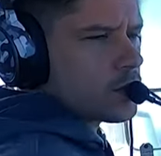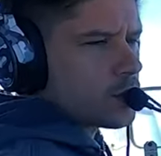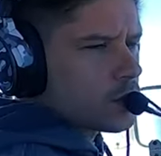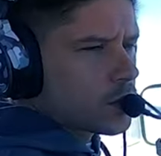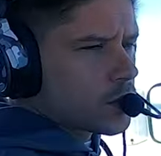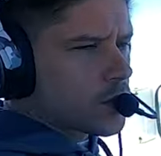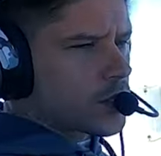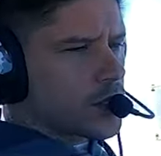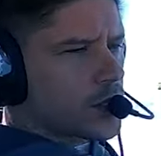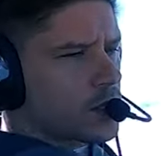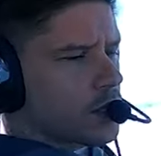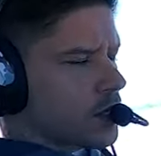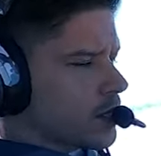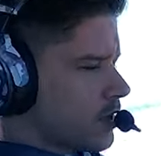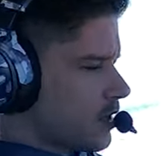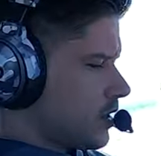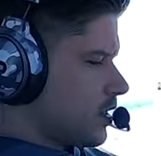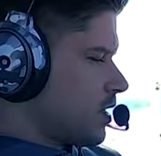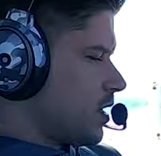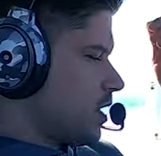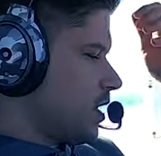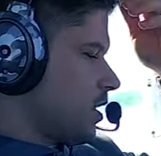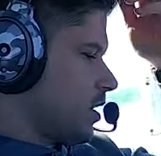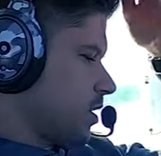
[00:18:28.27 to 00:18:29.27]
we're here
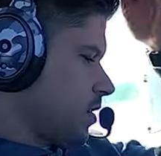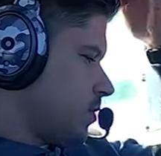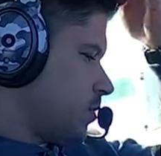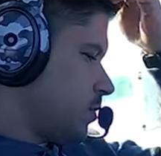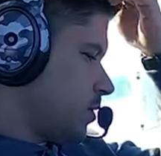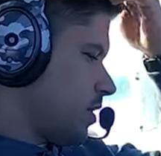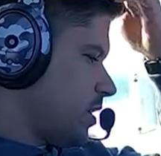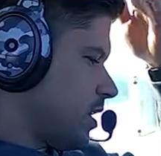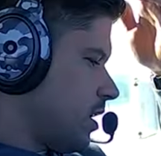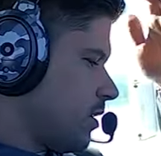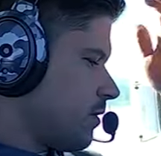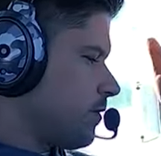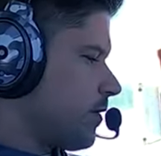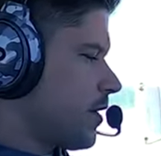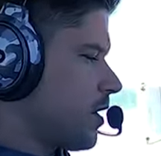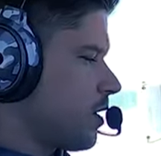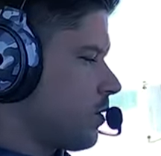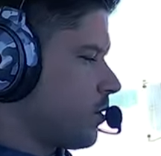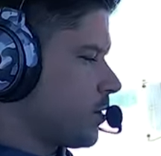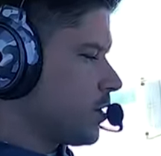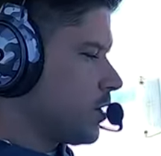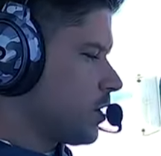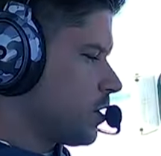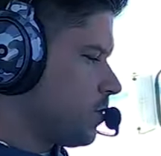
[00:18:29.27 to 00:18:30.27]
at uh,
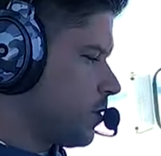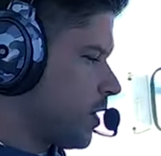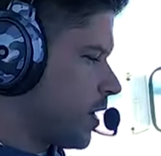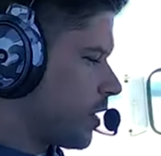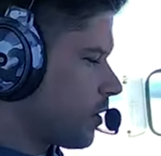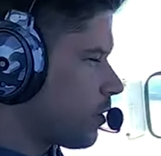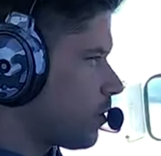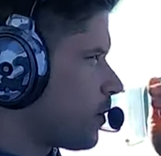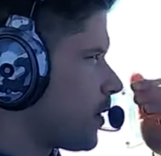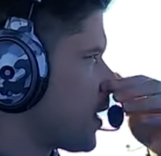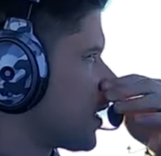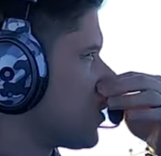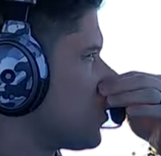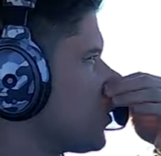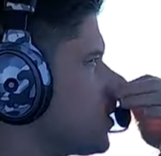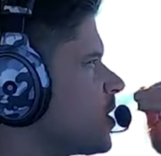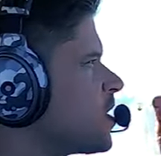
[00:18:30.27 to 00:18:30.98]
Telfair, which is Mike Quebec